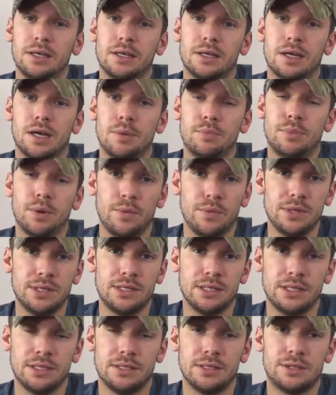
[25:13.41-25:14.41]
but we
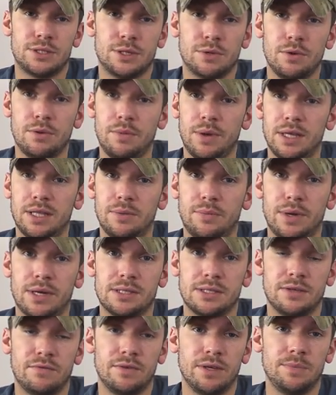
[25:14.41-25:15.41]
didn't, so we made the
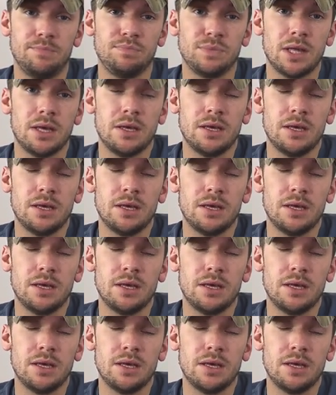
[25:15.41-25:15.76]
best of it.